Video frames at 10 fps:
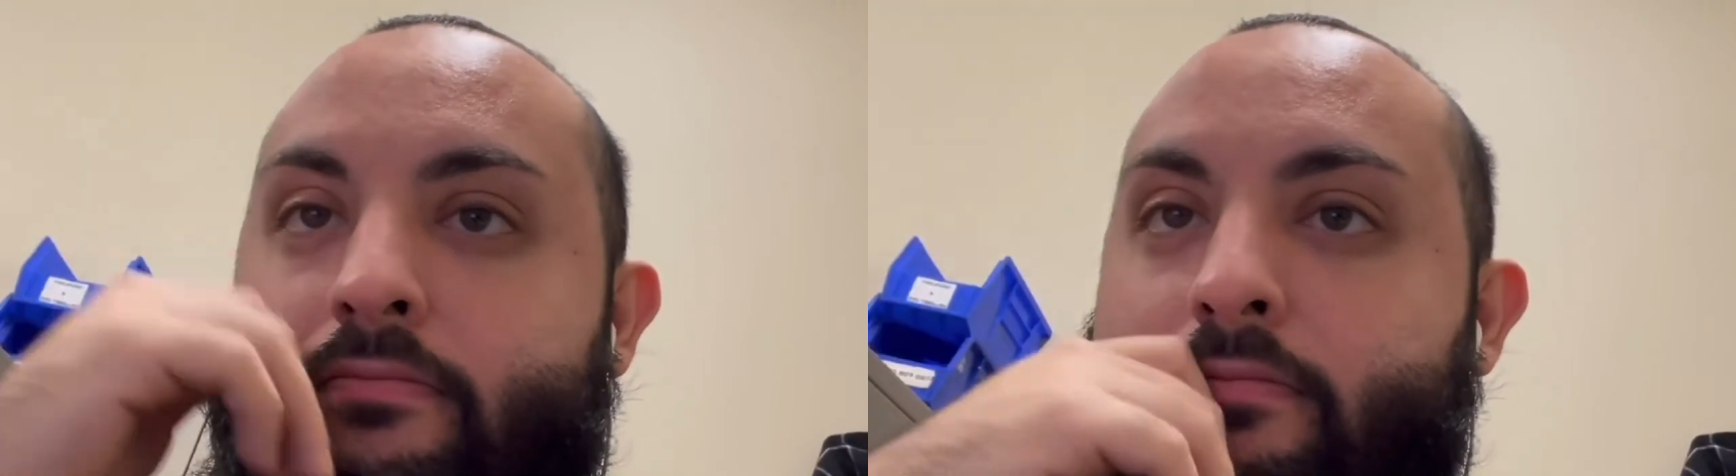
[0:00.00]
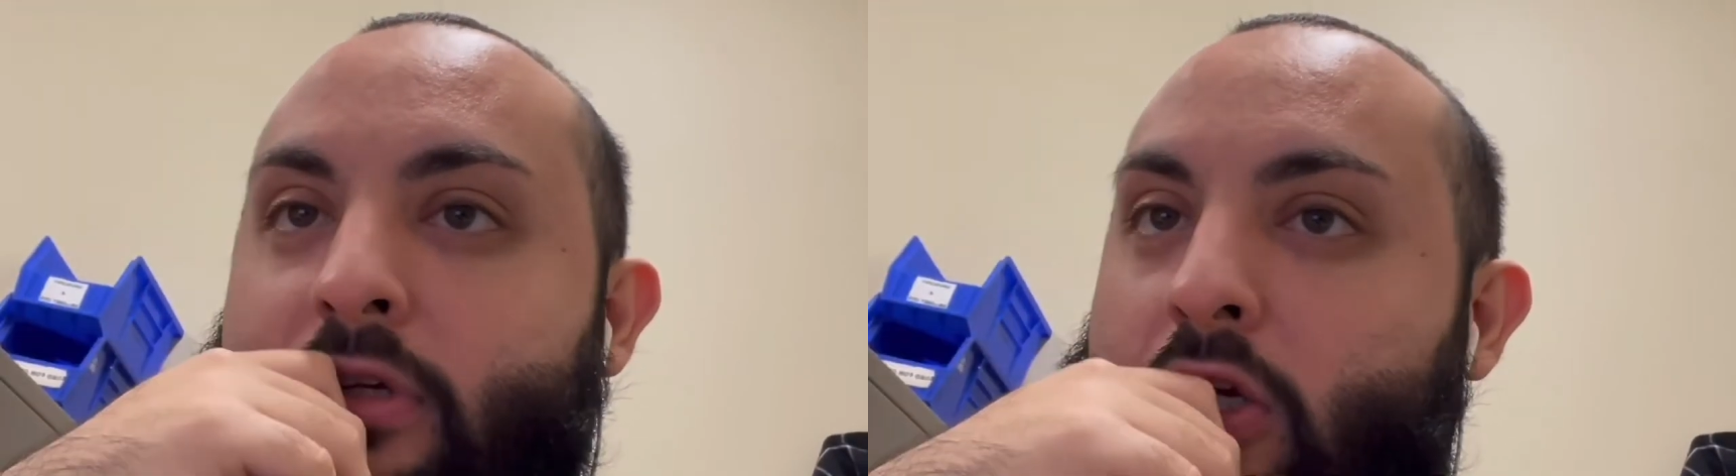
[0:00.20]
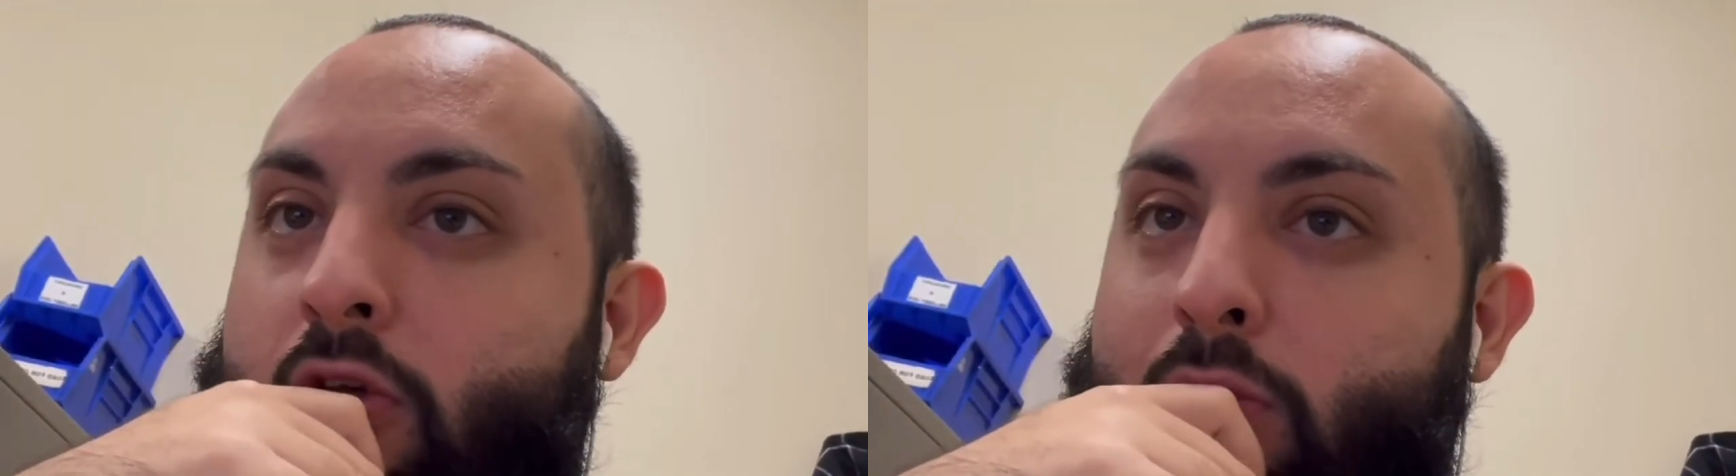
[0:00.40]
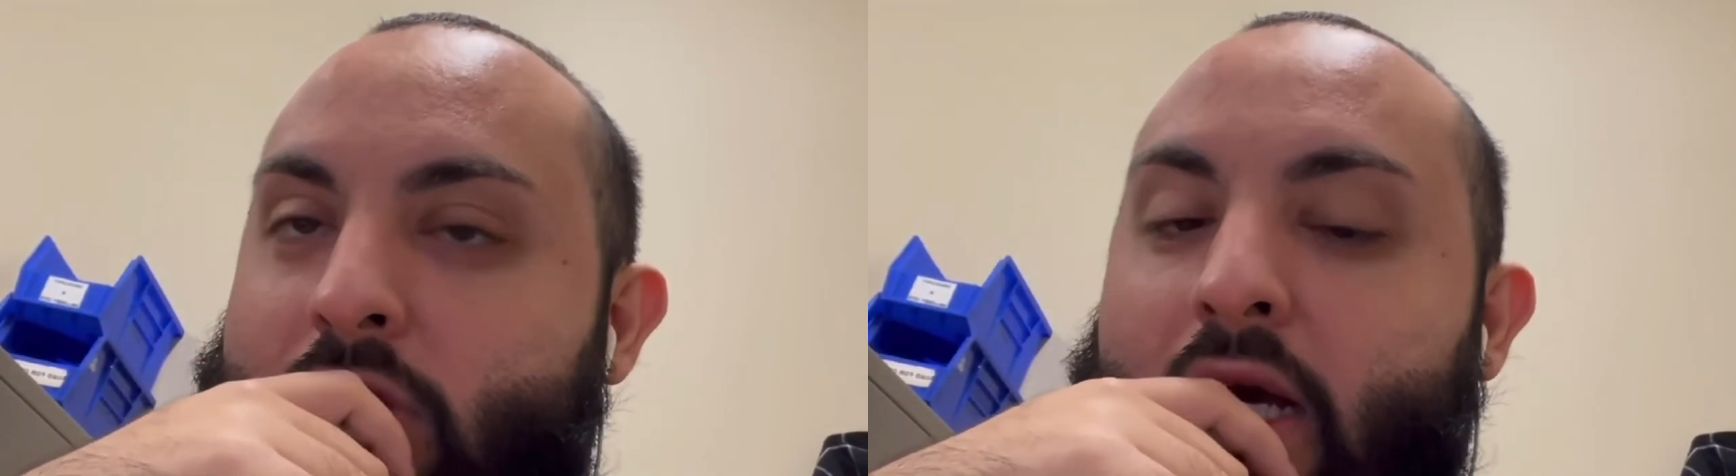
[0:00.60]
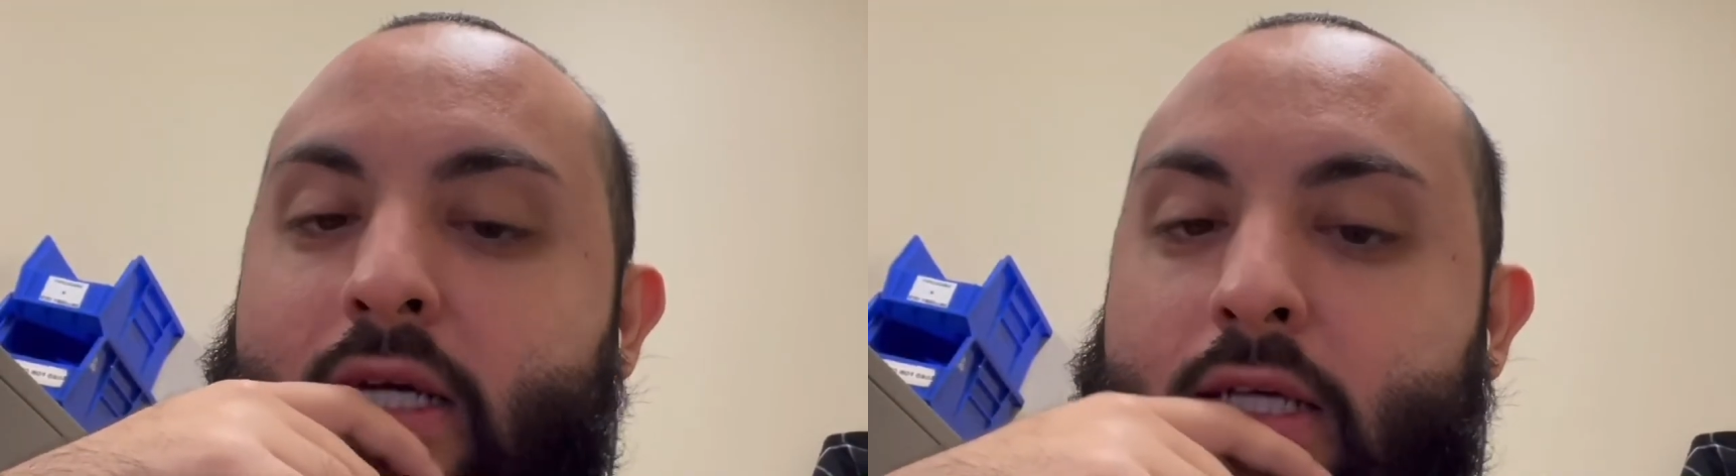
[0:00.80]
you know, there was
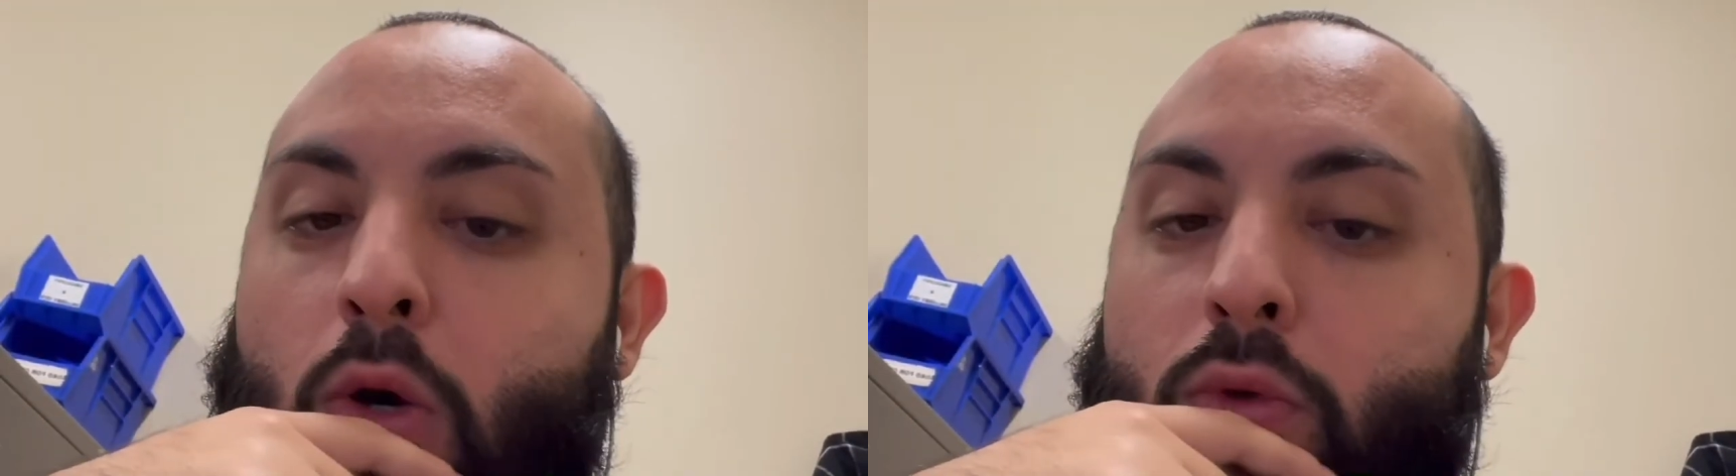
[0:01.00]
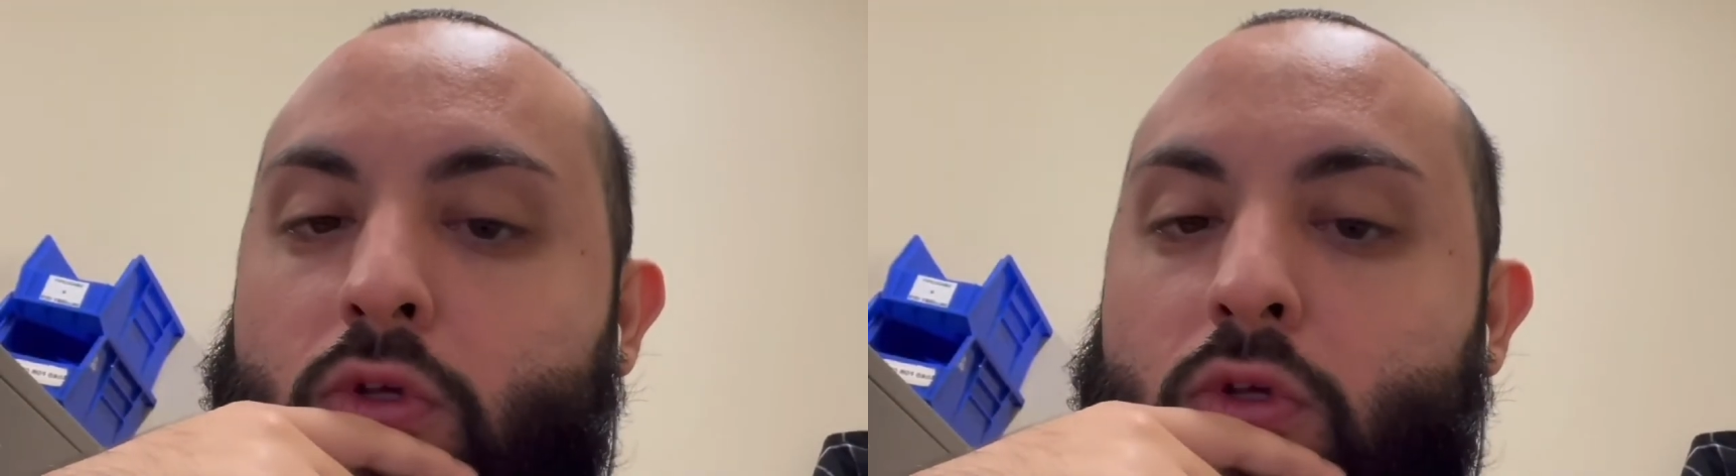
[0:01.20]
guys out with